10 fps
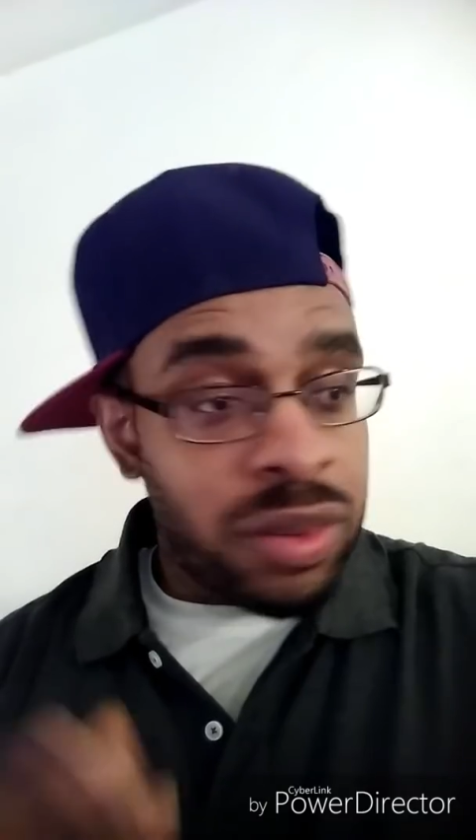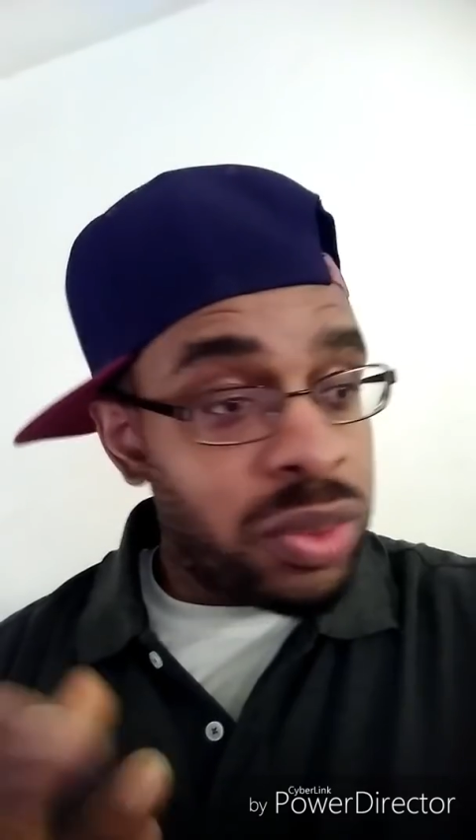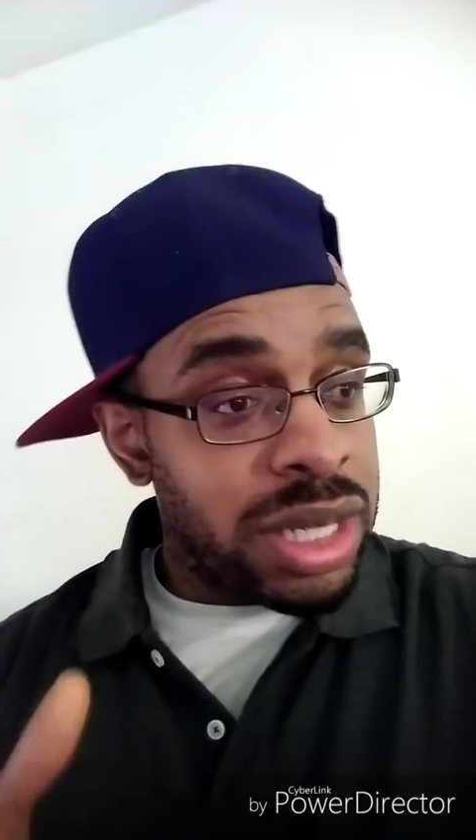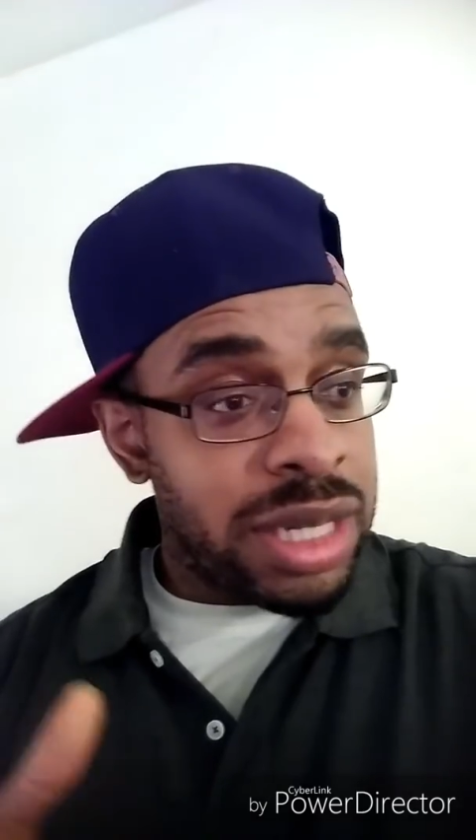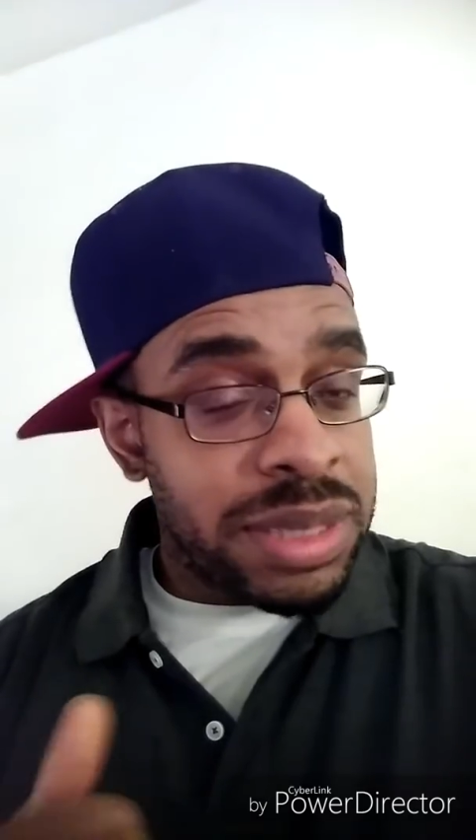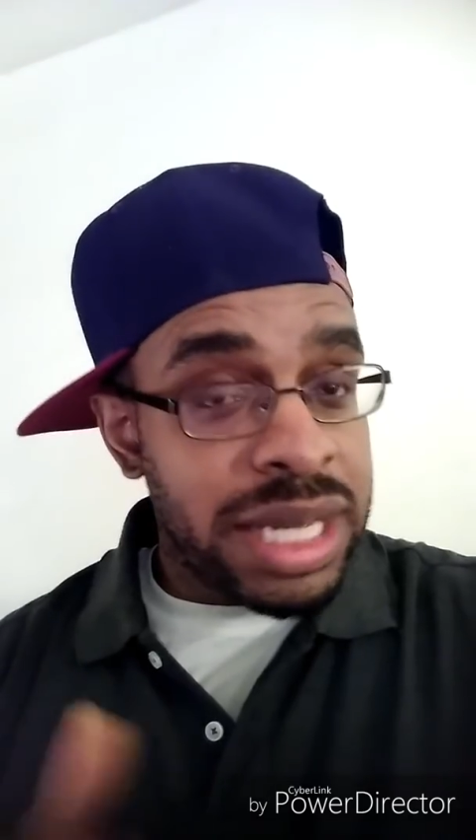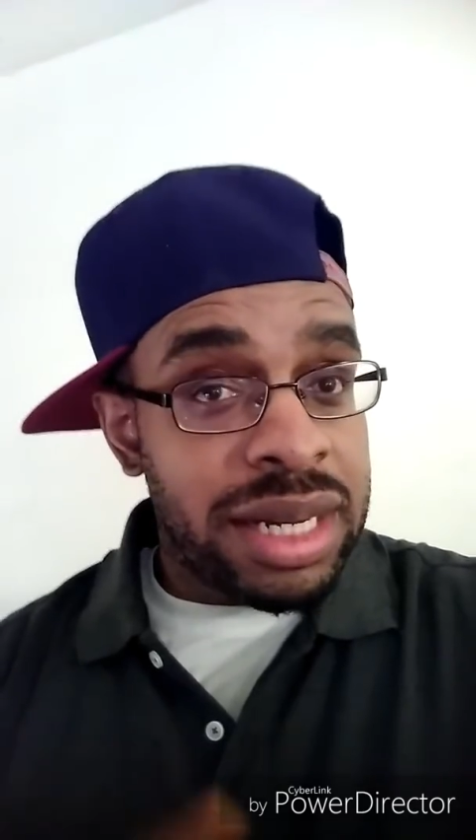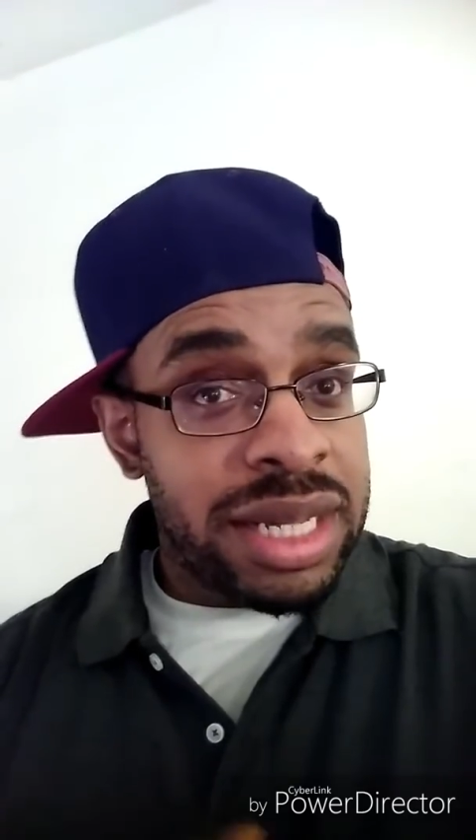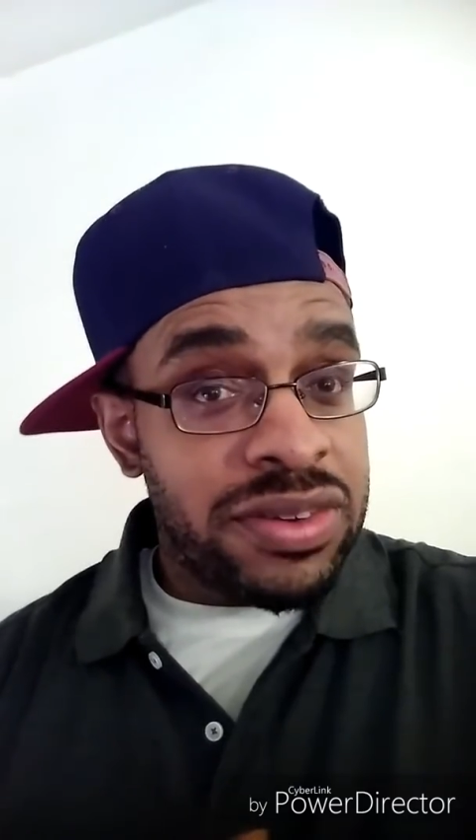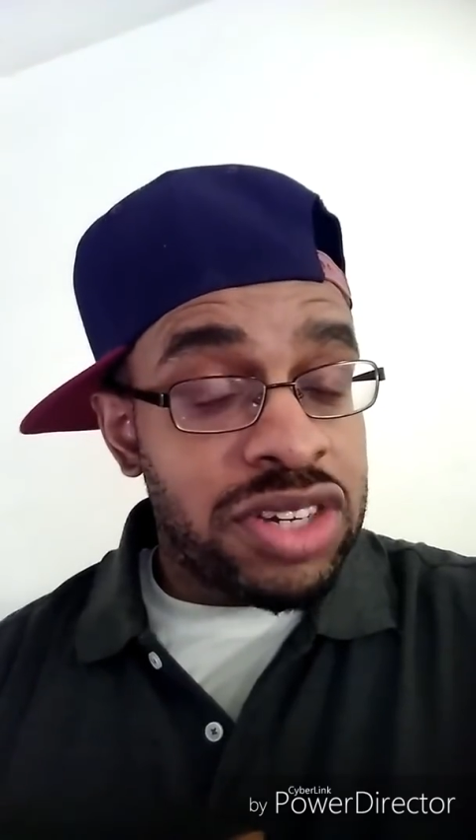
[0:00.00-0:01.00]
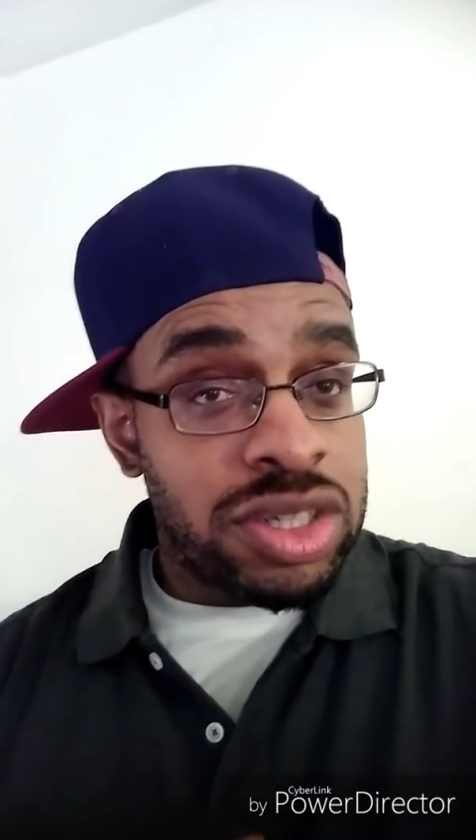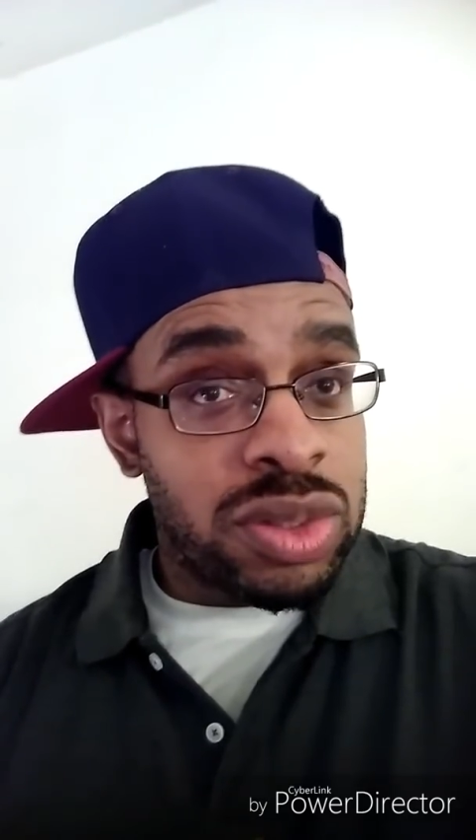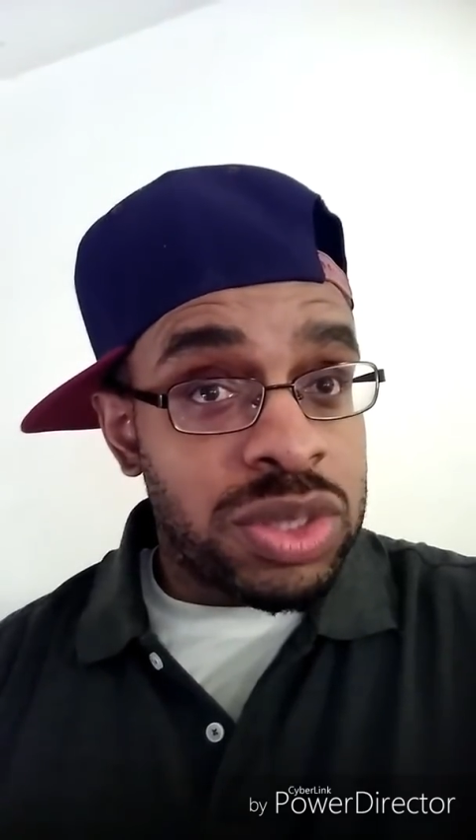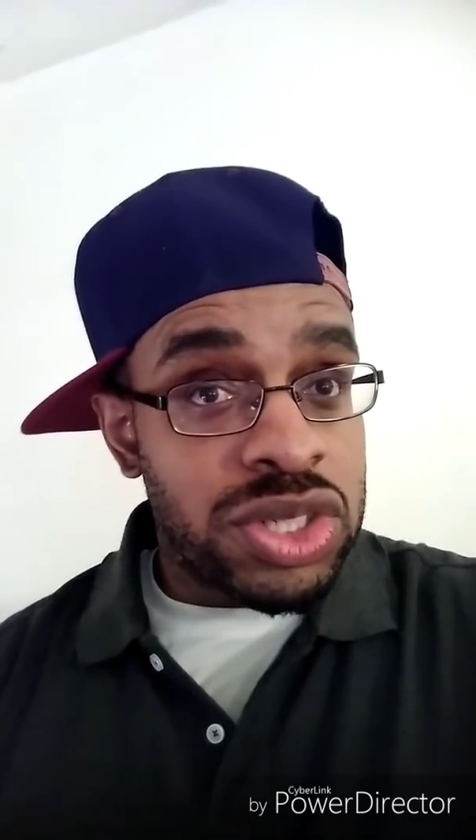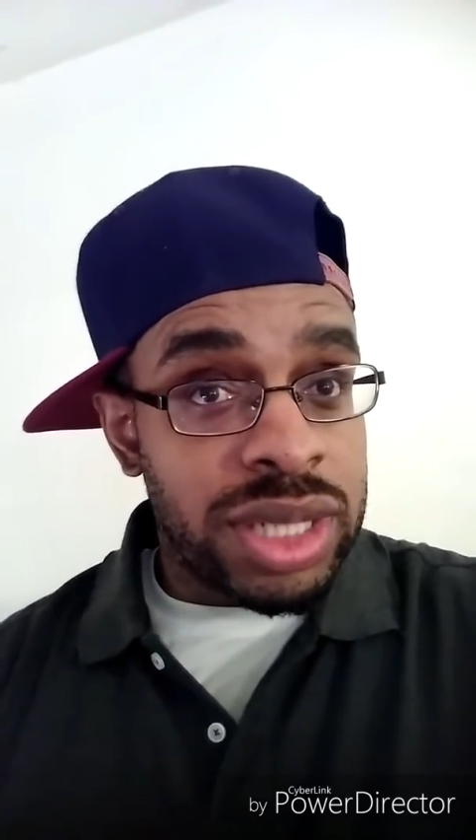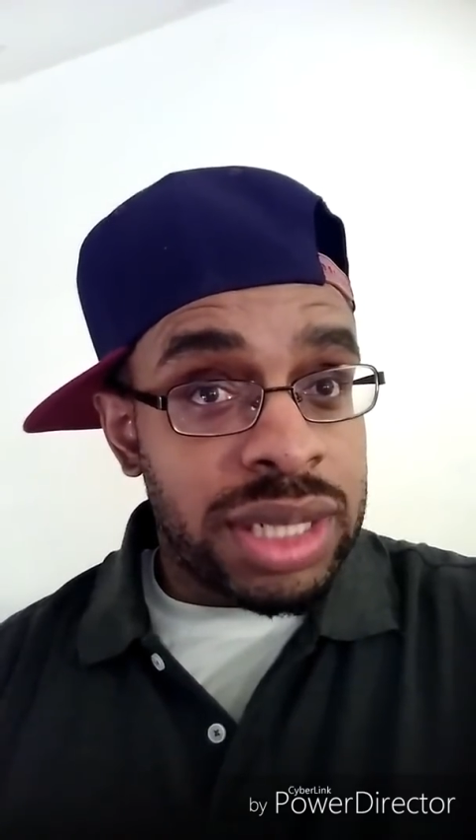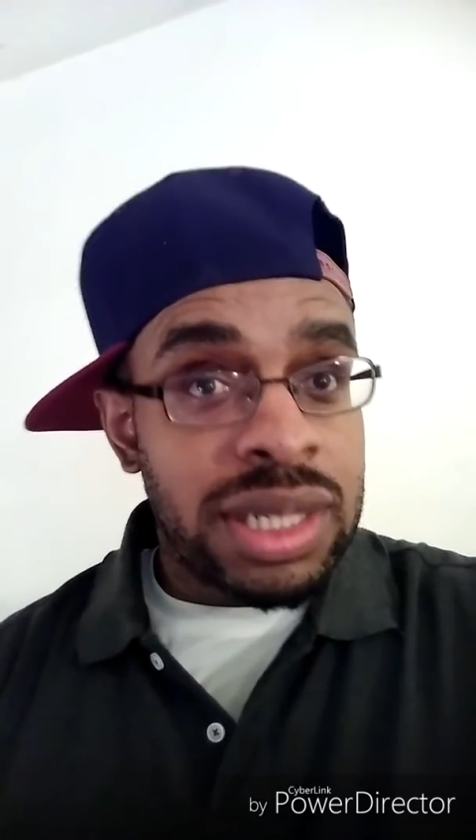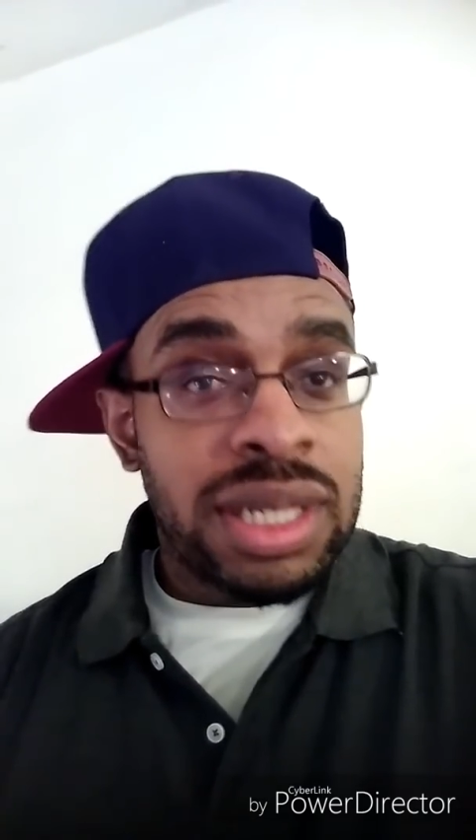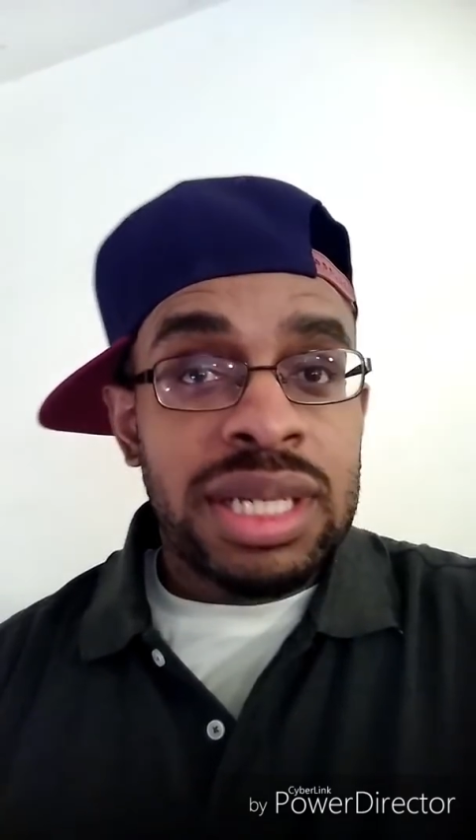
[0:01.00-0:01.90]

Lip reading: I really am tired of hearing this stupid shit,